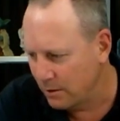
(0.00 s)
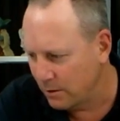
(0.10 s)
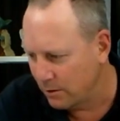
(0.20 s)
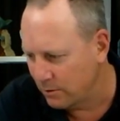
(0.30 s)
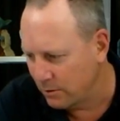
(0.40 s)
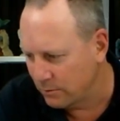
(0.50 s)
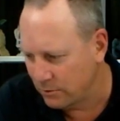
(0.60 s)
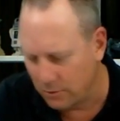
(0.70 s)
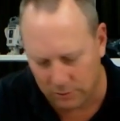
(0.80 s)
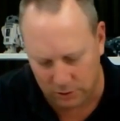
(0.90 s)

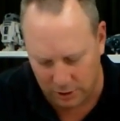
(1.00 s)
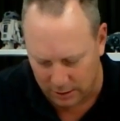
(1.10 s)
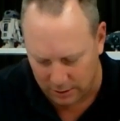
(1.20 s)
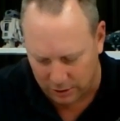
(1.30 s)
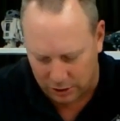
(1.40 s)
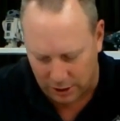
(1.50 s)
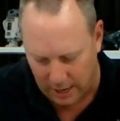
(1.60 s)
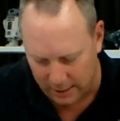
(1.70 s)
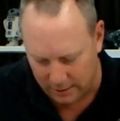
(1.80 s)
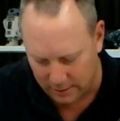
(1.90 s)
I'll check the
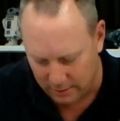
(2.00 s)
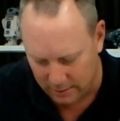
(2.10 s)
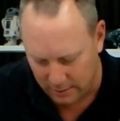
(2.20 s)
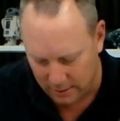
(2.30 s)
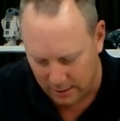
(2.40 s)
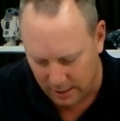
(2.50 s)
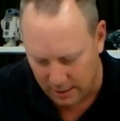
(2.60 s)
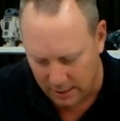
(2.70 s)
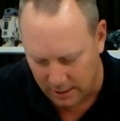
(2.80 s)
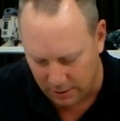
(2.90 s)
chat,
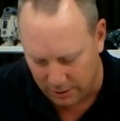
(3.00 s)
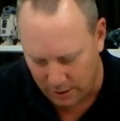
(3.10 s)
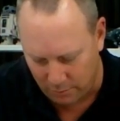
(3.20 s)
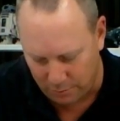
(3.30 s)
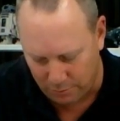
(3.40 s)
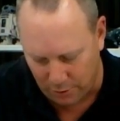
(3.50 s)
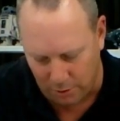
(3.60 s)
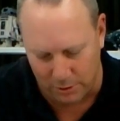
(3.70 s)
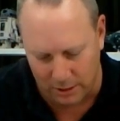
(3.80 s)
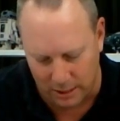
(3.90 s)
and then I think we
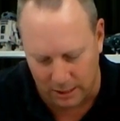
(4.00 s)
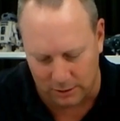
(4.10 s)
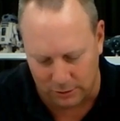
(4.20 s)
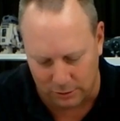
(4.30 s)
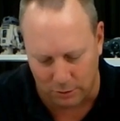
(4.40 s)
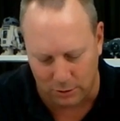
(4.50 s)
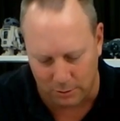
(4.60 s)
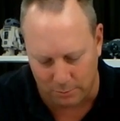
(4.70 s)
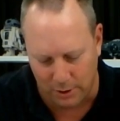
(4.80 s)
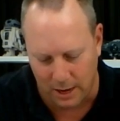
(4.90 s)
probably need to talk
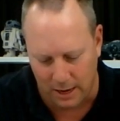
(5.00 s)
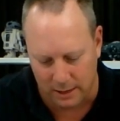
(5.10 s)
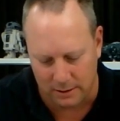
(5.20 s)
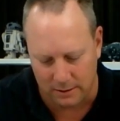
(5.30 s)
about